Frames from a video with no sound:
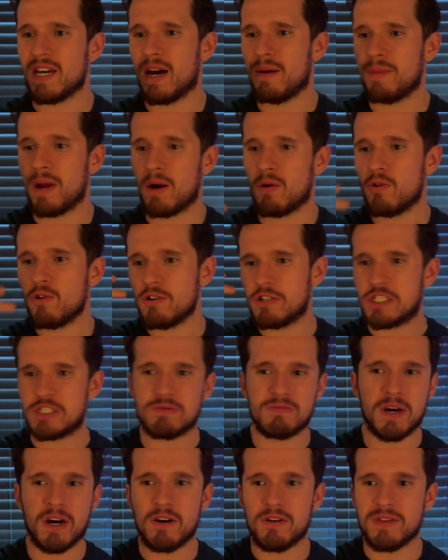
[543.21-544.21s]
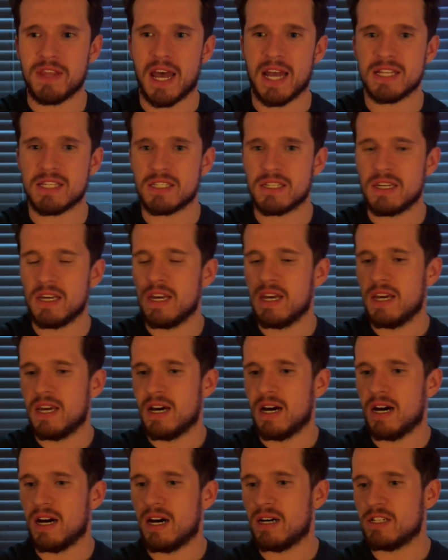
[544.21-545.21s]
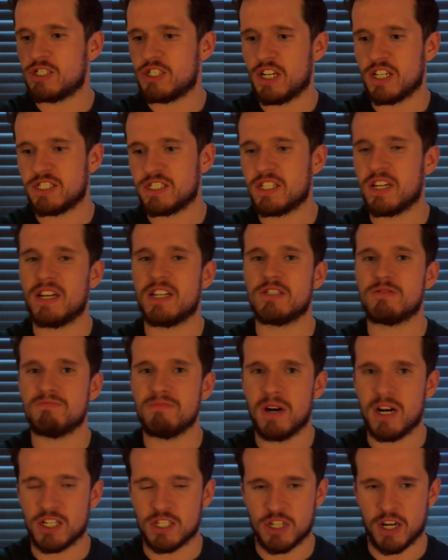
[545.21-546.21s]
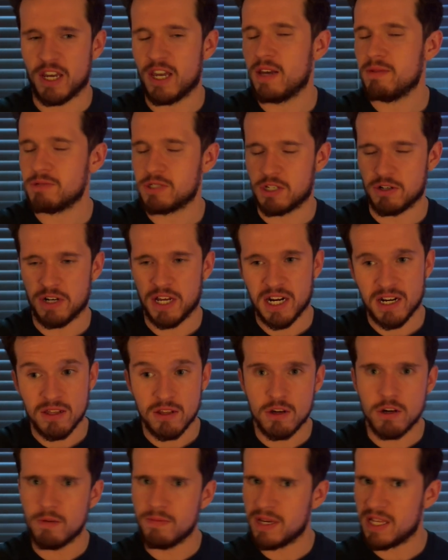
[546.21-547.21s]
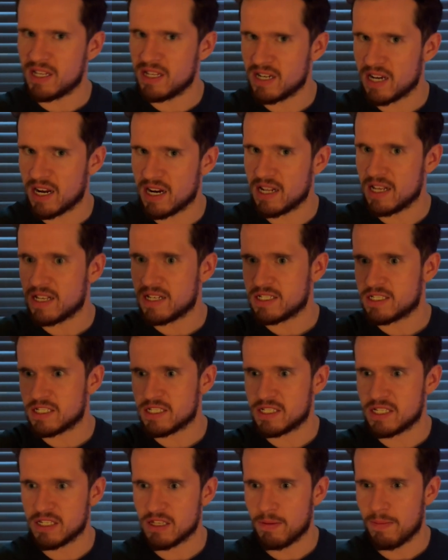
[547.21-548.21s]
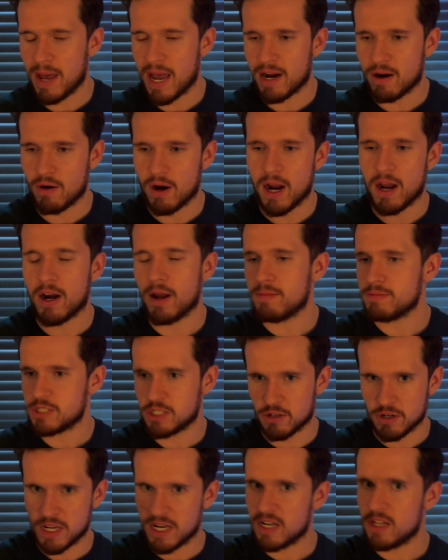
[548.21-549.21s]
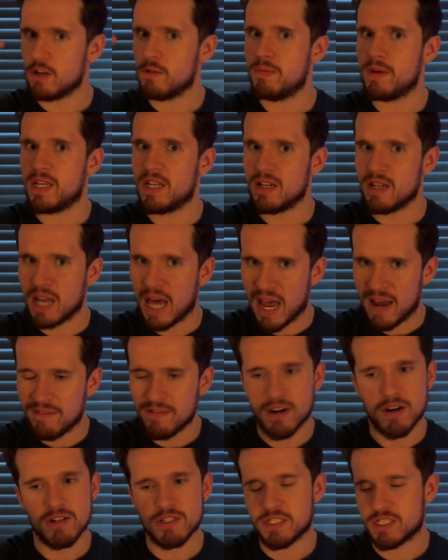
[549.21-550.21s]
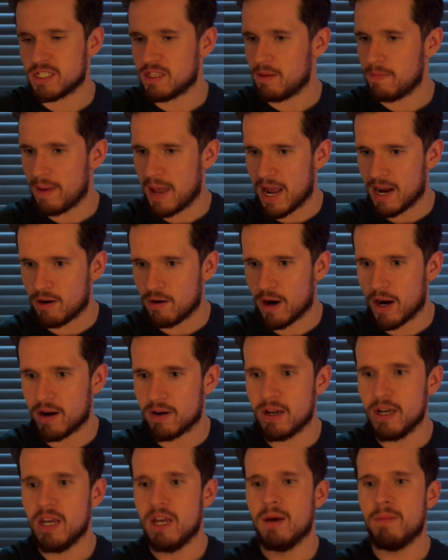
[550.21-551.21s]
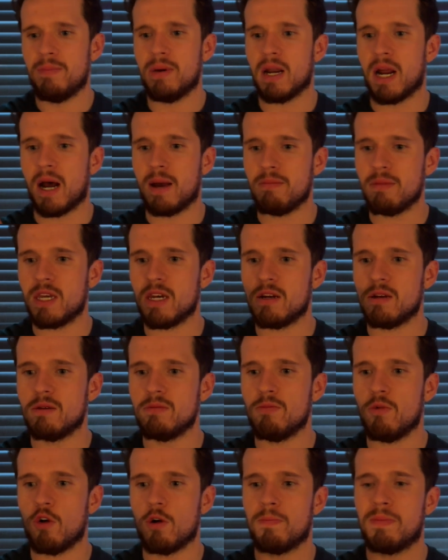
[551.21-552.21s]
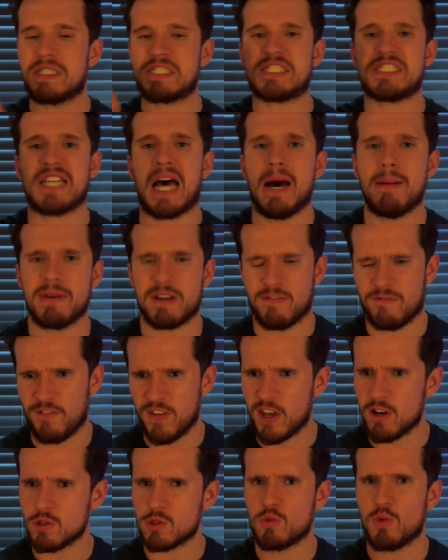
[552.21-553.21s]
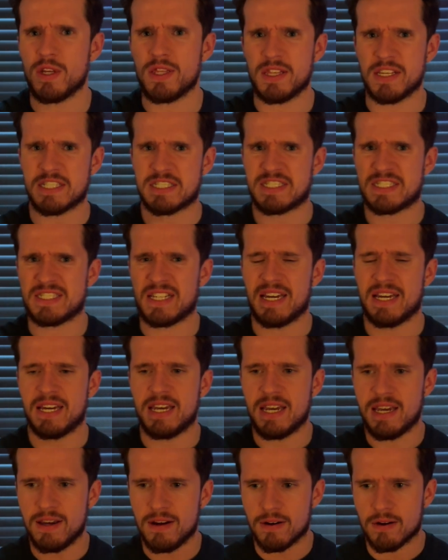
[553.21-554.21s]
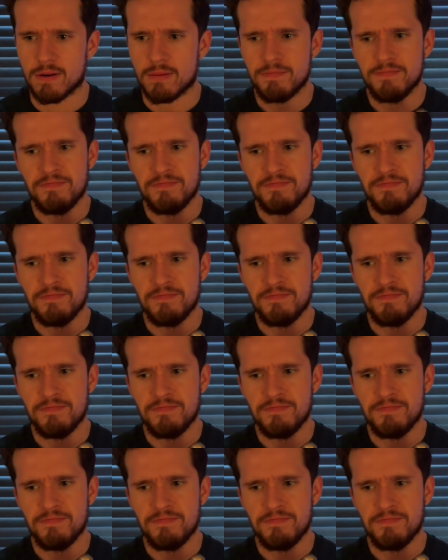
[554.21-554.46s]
I'm not really smelling that chestnut as much. I am still getting a little bit of the nuttiness. It's in the background. I'm still getting a little bit of the lavender. It's in the background. But I'm getting more balsamic feels with this scent here.